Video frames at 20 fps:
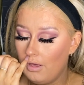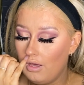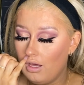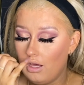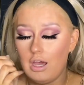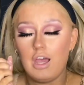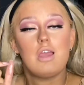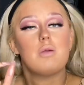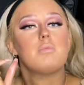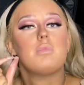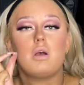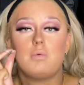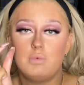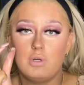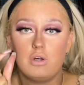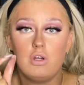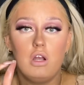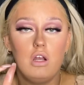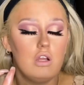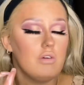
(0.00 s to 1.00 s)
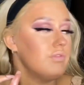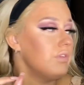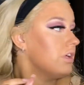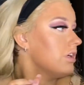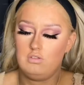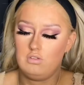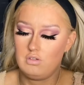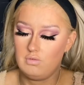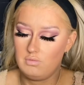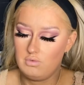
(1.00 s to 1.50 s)
I'm probably gonna love this.
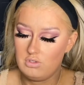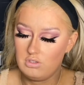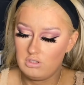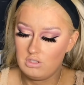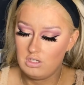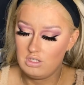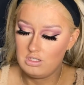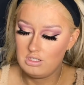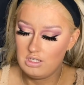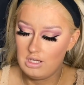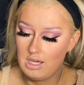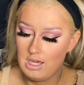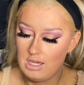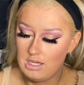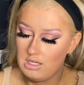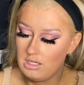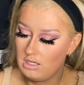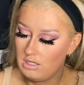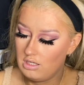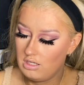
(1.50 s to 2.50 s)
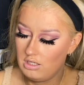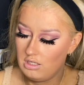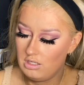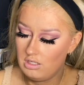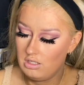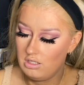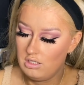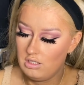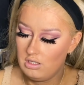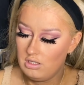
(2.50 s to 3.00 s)
I'm just gonna take
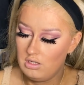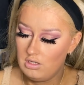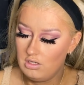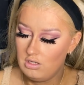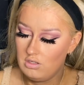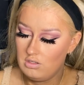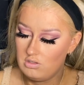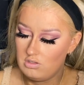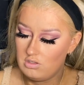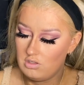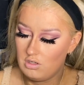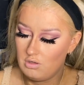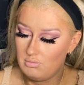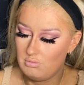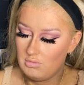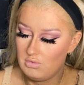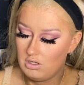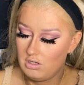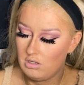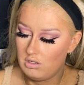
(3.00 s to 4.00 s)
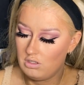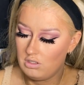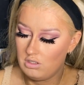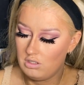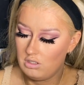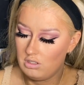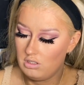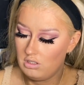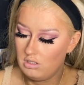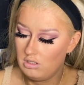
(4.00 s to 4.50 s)
some on